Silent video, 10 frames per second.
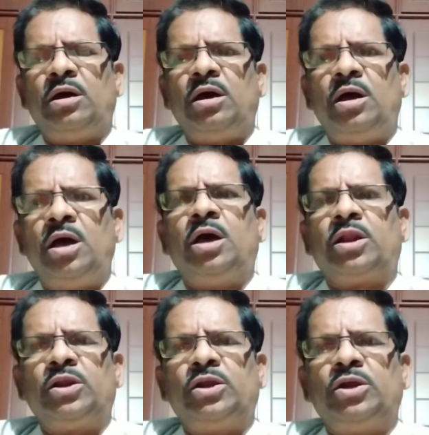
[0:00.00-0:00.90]

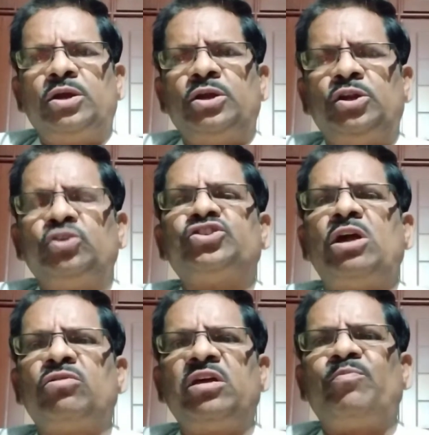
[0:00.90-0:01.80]
or to
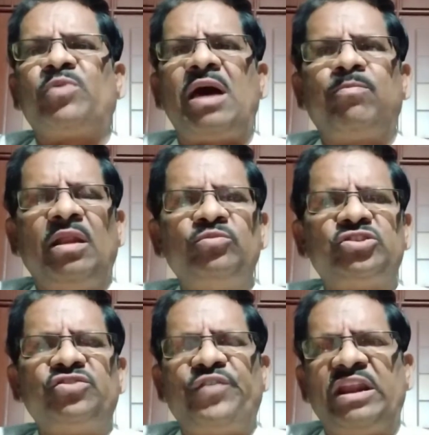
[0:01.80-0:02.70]
solve the problems
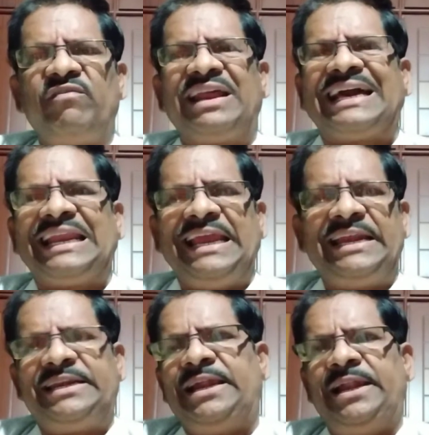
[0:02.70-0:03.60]
whenever
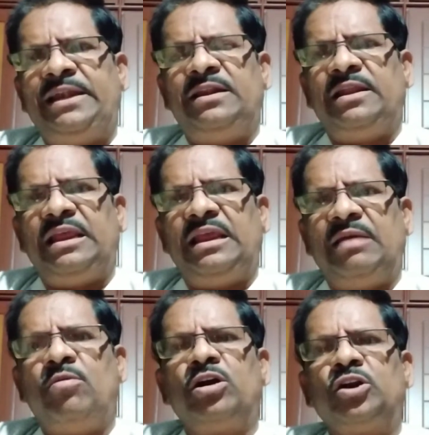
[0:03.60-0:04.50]
created
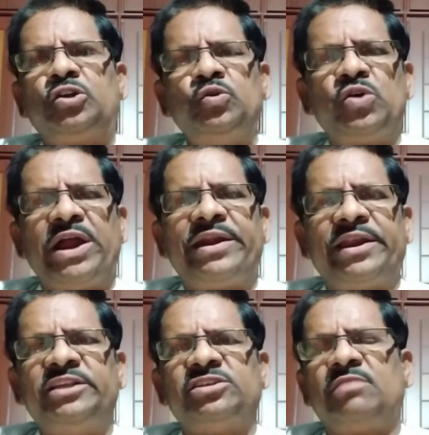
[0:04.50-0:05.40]
among two
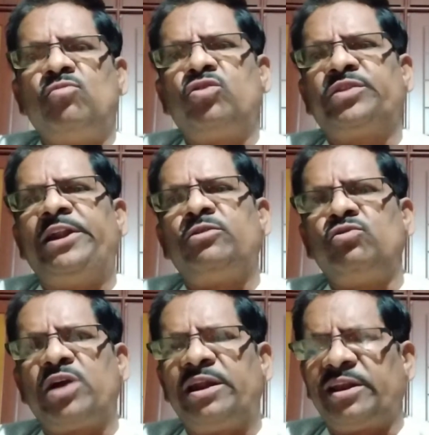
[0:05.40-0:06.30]
countries or more than two
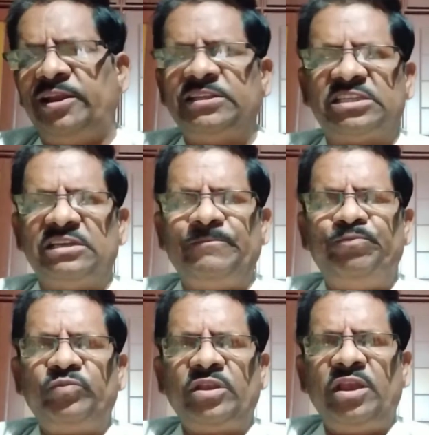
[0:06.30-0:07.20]
countries
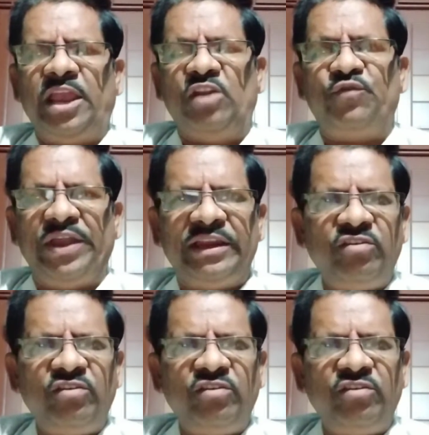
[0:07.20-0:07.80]
in a fair